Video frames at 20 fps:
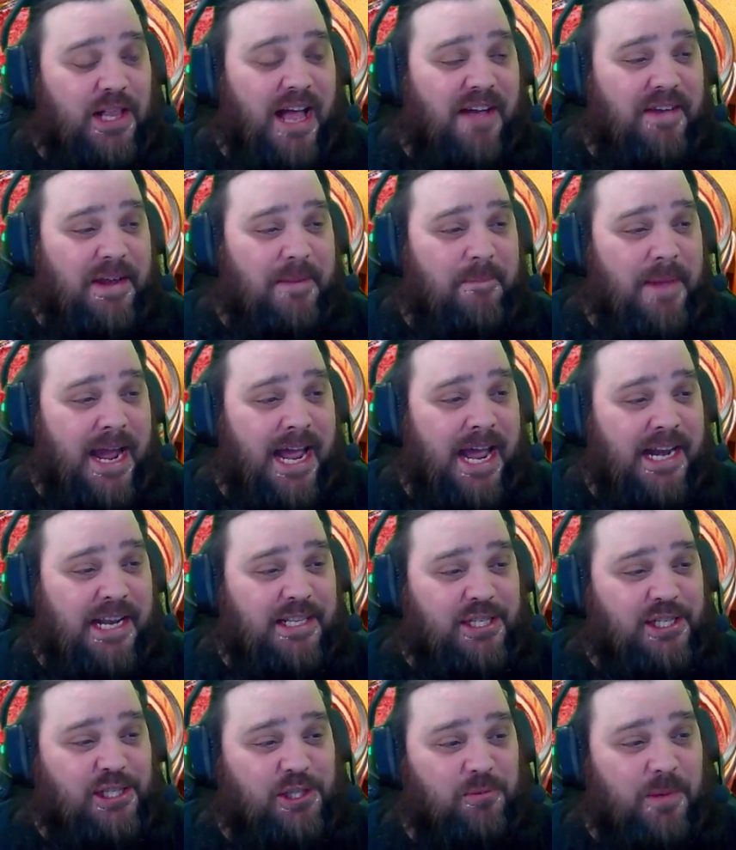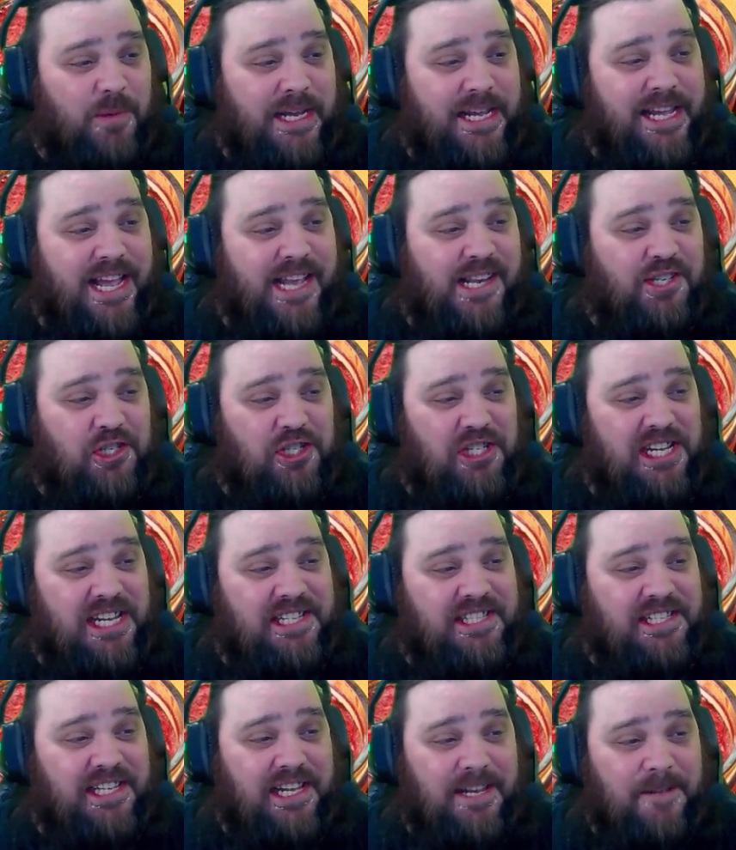of it, man, it's sweet and
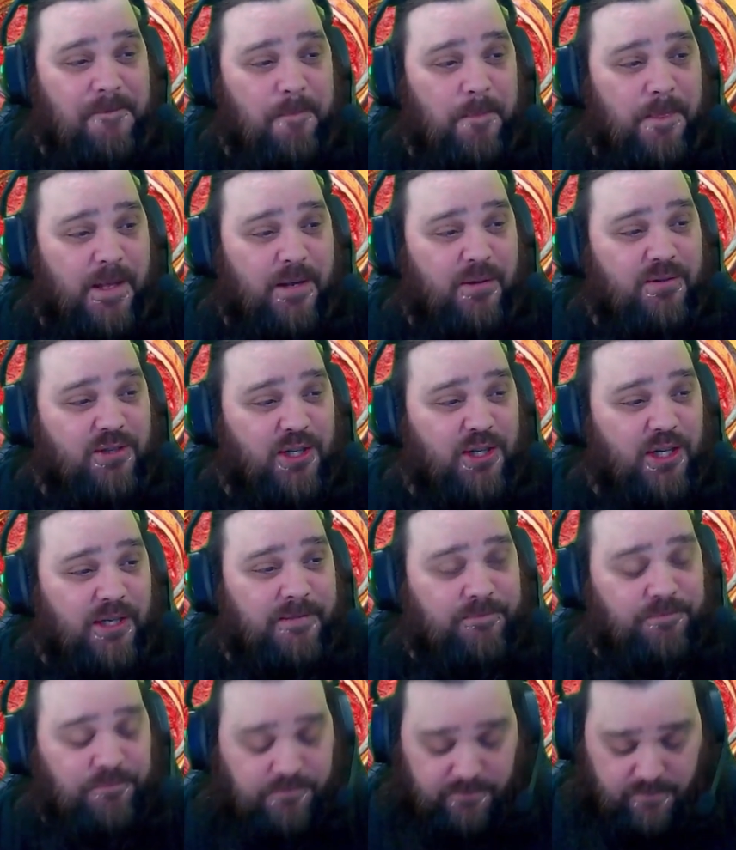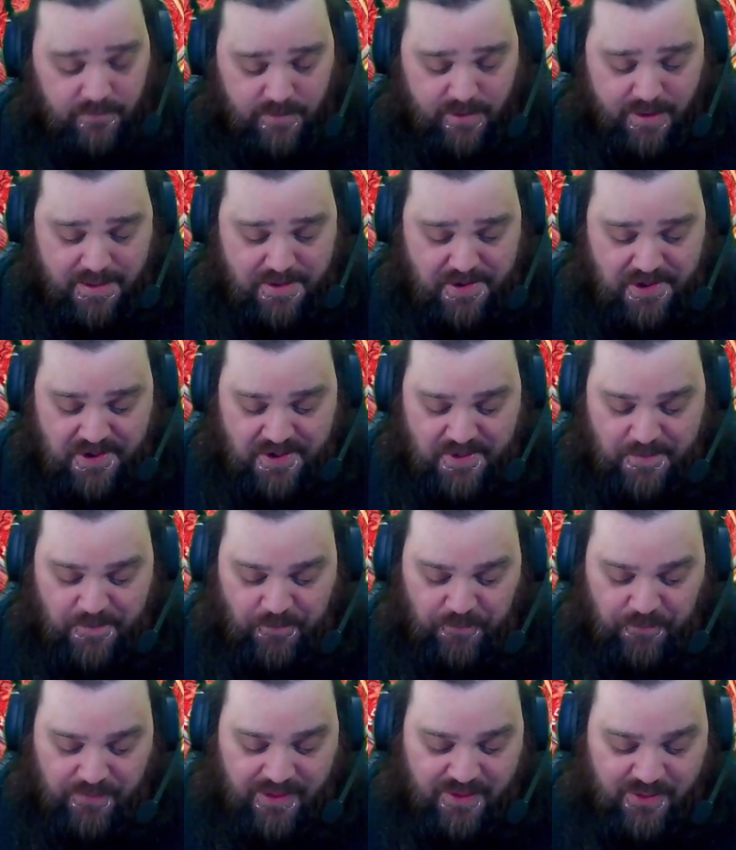cheesy. Those are
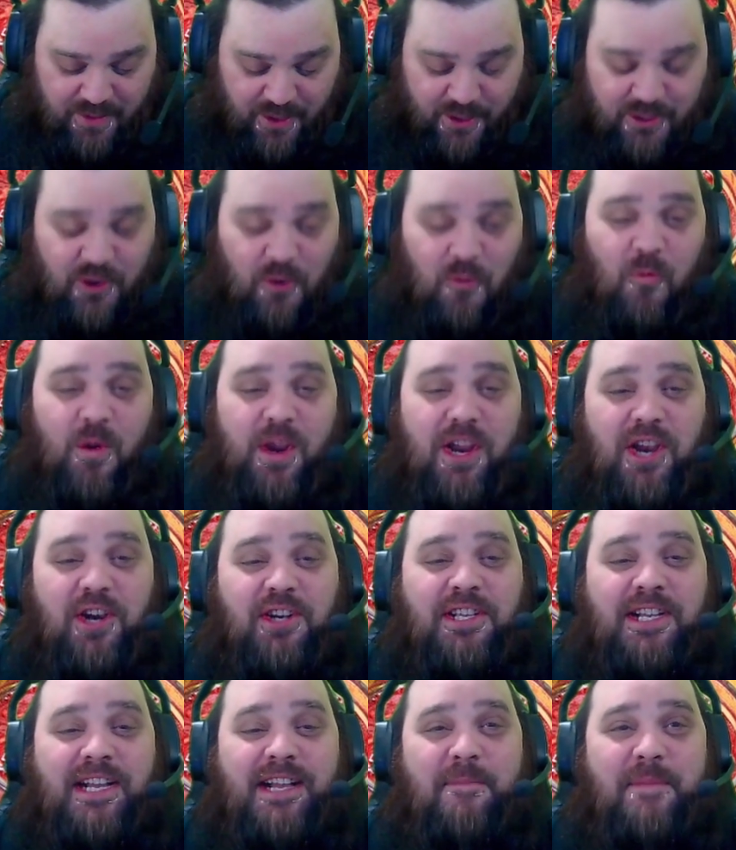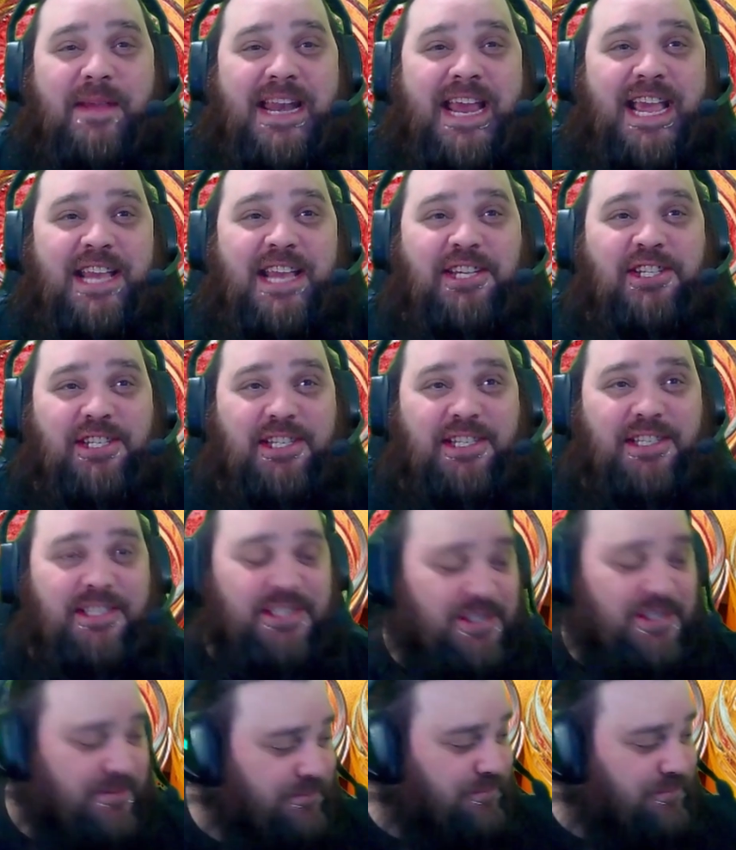weird combinations.